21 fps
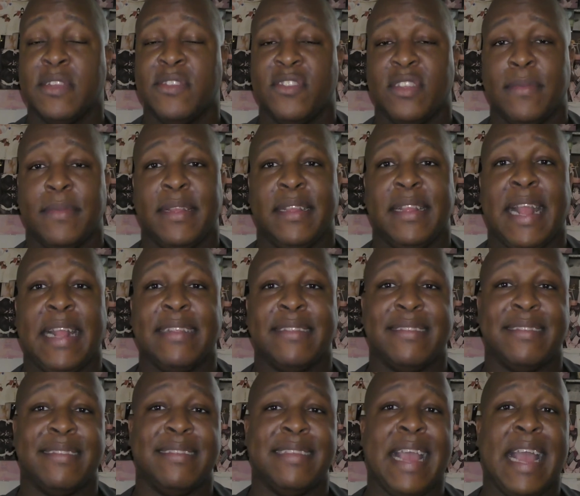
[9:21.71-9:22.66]
Something
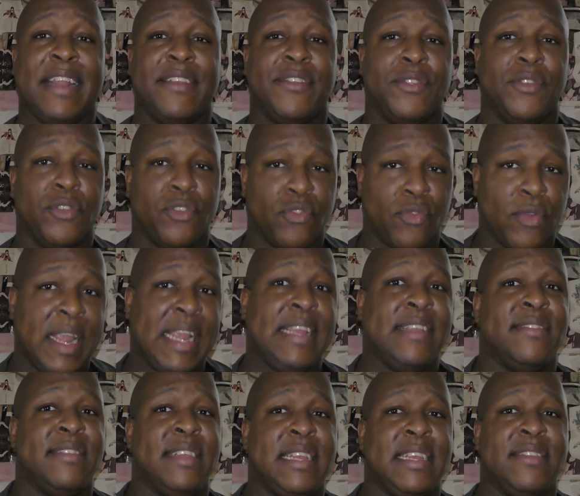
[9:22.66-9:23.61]
that's not too
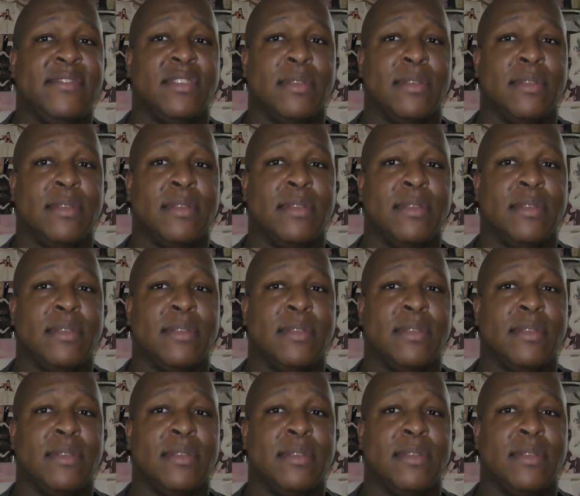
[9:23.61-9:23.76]
crazy.